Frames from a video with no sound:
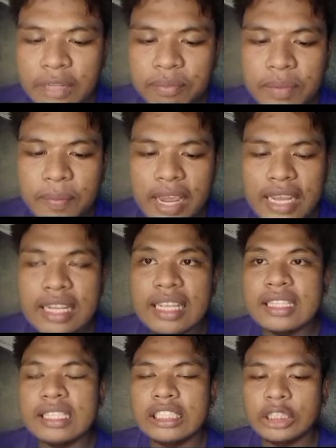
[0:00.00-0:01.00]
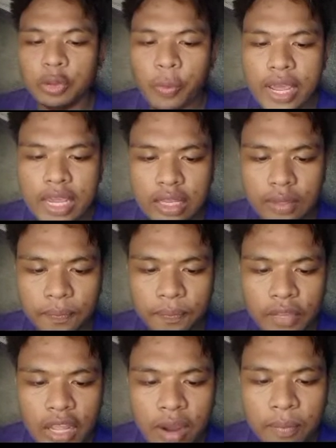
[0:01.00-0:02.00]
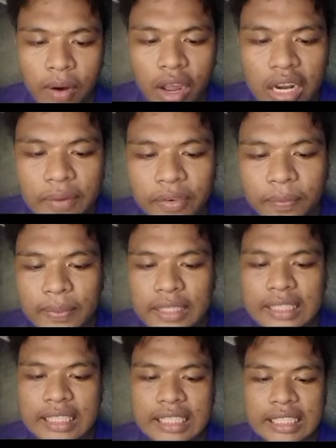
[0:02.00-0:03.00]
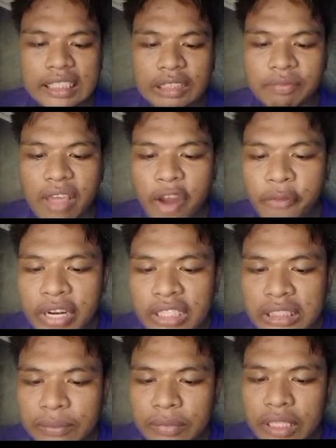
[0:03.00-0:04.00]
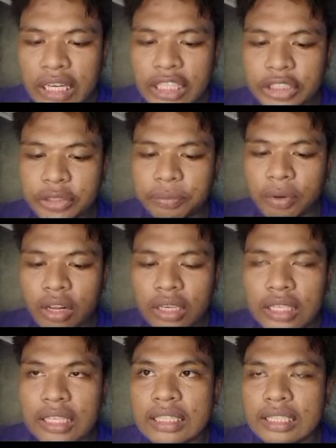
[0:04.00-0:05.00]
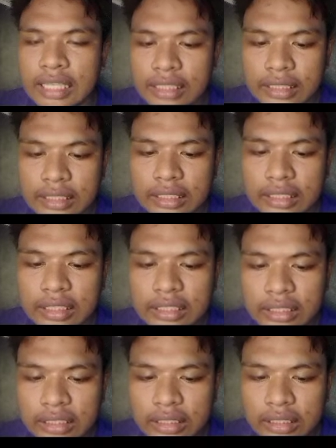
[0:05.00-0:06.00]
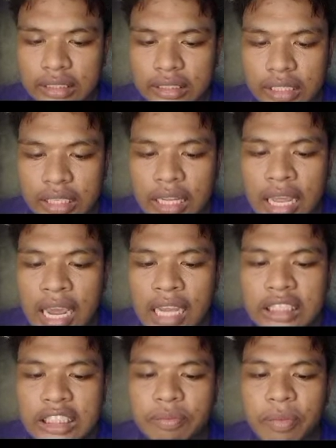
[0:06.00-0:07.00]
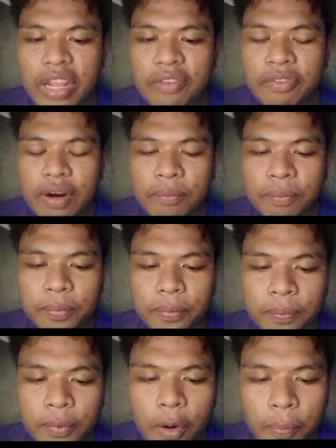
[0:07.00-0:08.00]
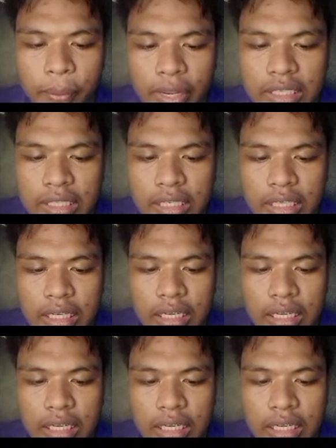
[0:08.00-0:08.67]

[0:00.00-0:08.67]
can be made in this way. Polypropylene is very similar to polyethylene. It is made from propene,